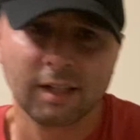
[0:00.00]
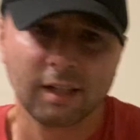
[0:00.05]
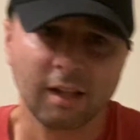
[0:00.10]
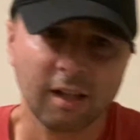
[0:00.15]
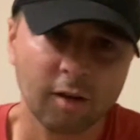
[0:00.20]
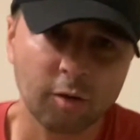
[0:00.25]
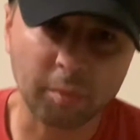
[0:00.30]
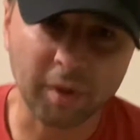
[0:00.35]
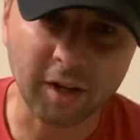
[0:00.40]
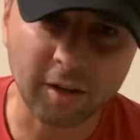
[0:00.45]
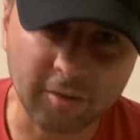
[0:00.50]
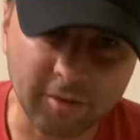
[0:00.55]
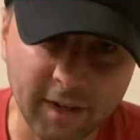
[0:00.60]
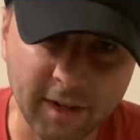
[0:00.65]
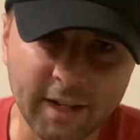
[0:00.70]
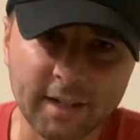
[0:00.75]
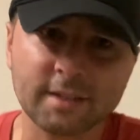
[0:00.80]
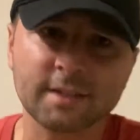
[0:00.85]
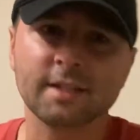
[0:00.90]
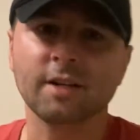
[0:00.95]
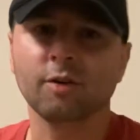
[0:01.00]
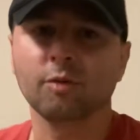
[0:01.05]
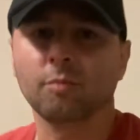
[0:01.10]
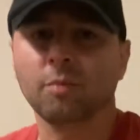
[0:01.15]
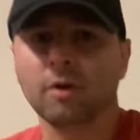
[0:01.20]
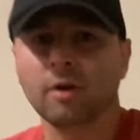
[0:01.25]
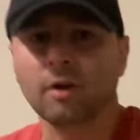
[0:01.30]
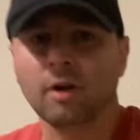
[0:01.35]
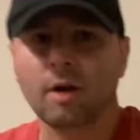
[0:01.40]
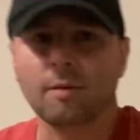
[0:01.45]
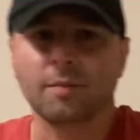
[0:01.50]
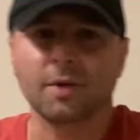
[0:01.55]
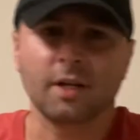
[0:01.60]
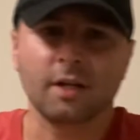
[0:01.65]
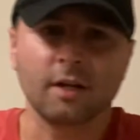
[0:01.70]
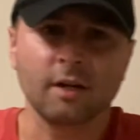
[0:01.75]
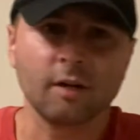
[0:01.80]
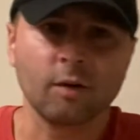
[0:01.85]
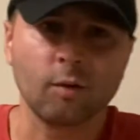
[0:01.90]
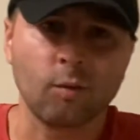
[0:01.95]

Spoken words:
Hello beer fans, Hero Brewing Company here.